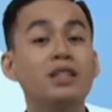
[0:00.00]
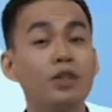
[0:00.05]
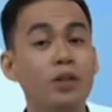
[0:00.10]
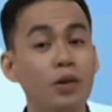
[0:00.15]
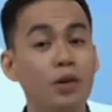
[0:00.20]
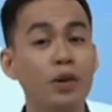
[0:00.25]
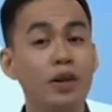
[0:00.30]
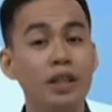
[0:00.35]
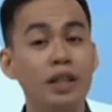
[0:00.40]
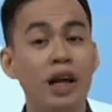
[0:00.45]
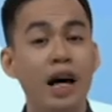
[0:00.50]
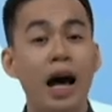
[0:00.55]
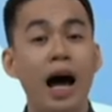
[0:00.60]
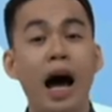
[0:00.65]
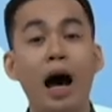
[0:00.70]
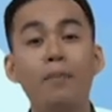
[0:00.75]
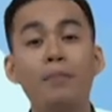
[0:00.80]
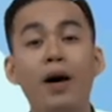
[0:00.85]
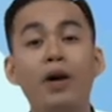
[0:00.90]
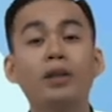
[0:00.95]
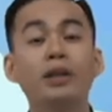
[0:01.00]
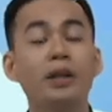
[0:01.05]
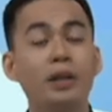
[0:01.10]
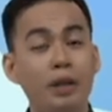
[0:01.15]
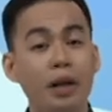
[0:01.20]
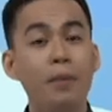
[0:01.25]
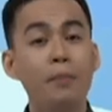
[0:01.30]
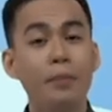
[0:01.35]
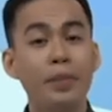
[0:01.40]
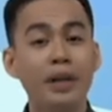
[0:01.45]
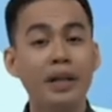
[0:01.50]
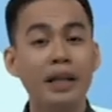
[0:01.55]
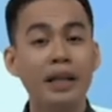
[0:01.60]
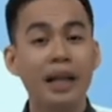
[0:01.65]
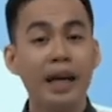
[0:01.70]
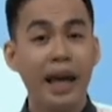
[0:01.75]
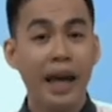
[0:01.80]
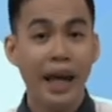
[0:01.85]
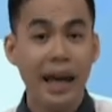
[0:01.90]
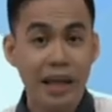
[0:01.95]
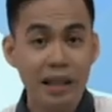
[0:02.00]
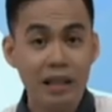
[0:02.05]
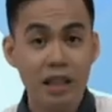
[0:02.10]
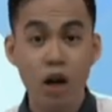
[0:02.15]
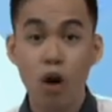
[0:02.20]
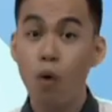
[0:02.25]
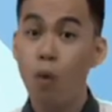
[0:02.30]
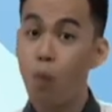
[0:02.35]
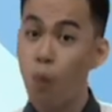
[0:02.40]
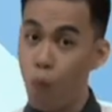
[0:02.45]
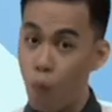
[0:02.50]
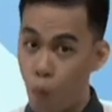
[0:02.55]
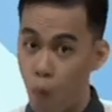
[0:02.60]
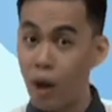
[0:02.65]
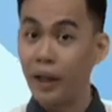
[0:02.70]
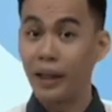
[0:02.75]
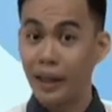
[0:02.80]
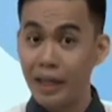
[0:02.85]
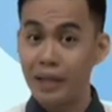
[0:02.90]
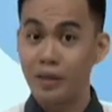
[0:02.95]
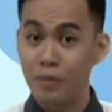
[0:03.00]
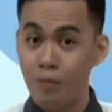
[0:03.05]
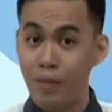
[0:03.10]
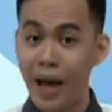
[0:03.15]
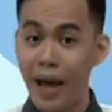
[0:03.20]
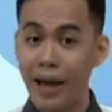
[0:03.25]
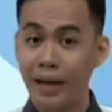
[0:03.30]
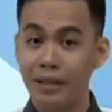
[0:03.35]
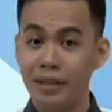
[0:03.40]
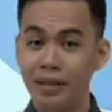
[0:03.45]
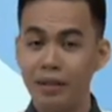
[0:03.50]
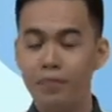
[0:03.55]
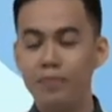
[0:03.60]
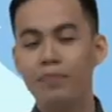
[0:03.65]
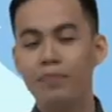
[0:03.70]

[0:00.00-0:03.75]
good about the company and what is bad.